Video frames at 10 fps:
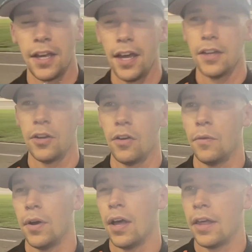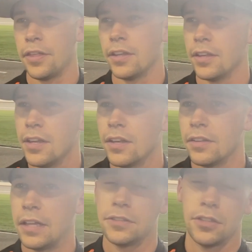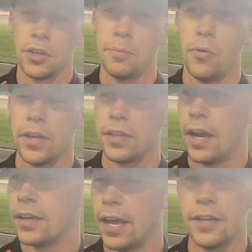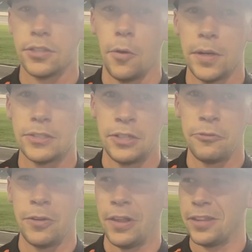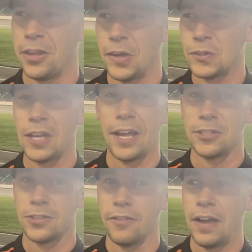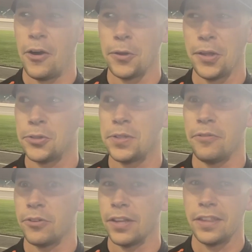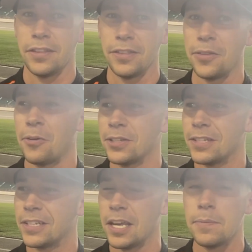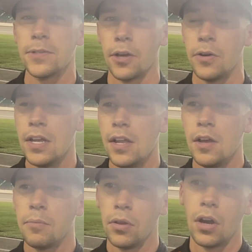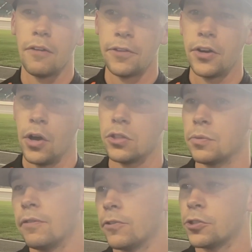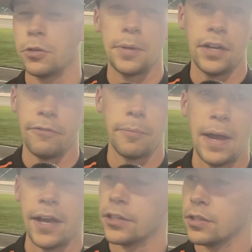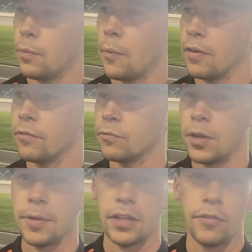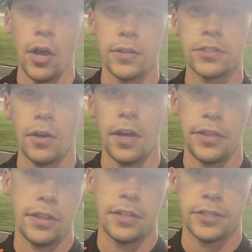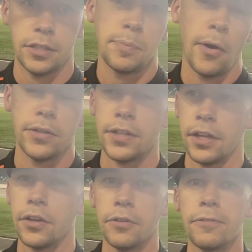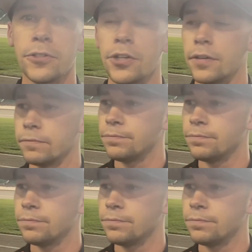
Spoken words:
Yeah, no, well, I think that's a good point. The 98 is always different. Like, they science stuff out differently than the rest of the team. So pulling off their notes would for sure be a different package than what we typically run. So I think that's the smartest thing to do for sure.